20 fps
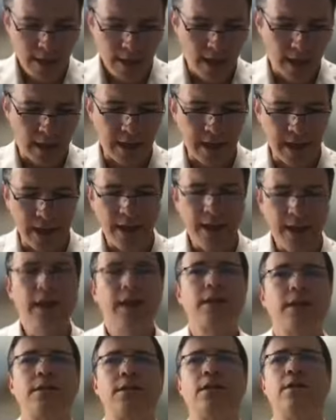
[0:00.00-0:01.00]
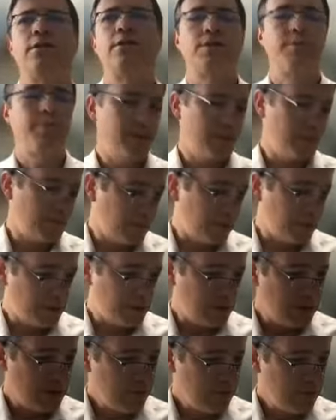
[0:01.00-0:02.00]
Okay, so but but
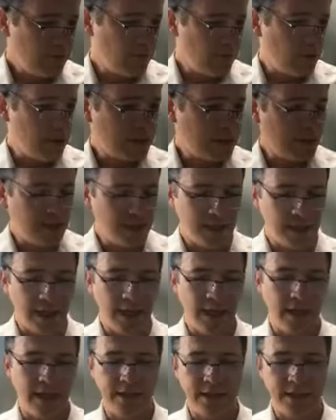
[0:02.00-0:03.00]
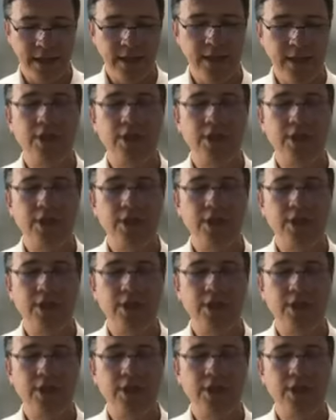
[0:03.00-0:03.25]
even while she's a Katana,